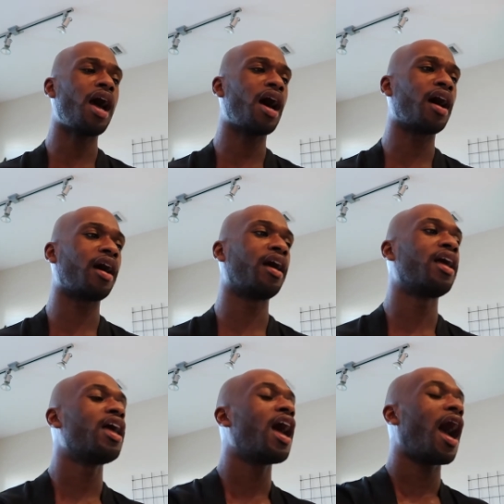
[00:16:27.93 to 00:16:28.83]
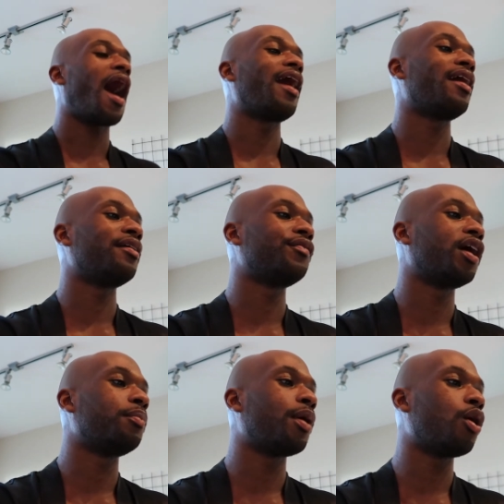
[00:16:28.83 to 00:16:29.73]
I have
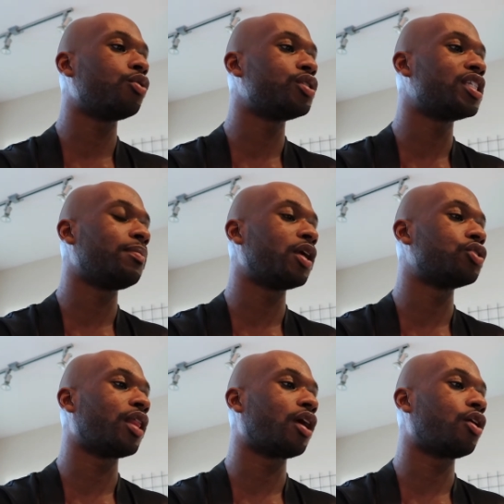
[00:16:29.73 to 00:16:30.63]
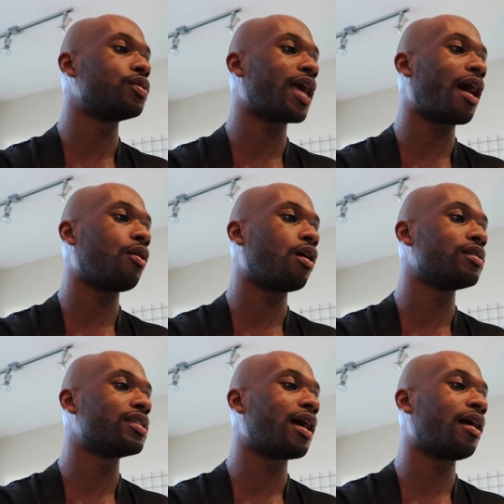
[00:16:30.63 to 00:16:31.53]
a post to make sure that goes out
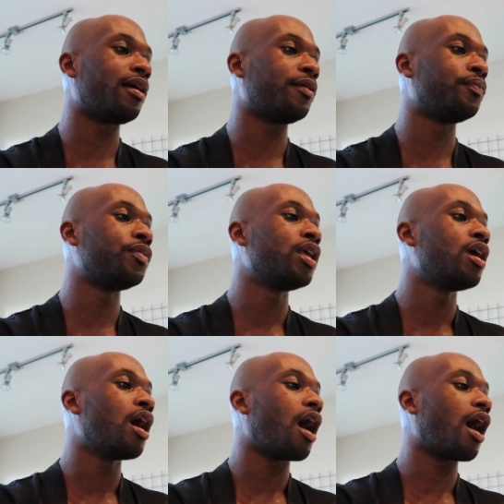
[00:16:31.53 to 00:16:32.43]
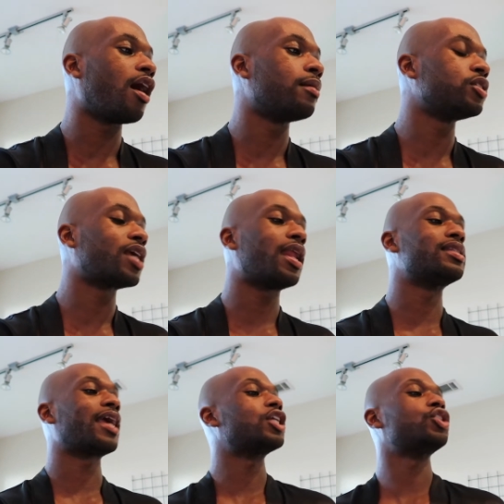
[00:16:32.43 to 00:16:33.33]
on time. Just kind of
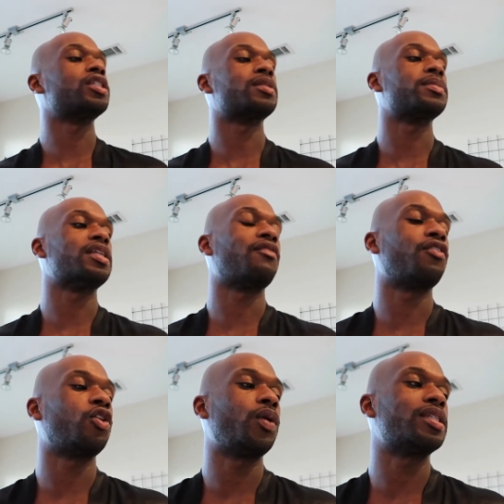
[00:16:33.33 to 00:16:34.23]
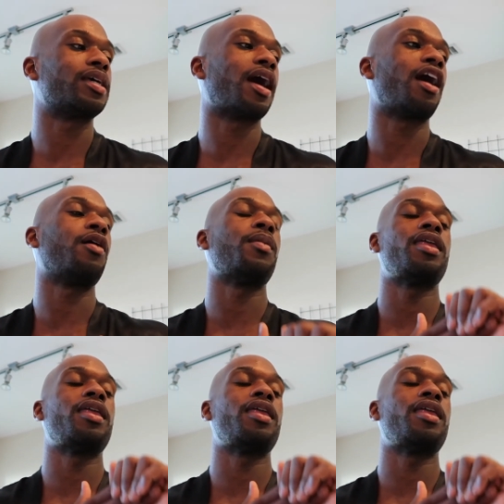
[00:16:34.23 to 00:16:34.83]
scheduling some stuff for the week to come.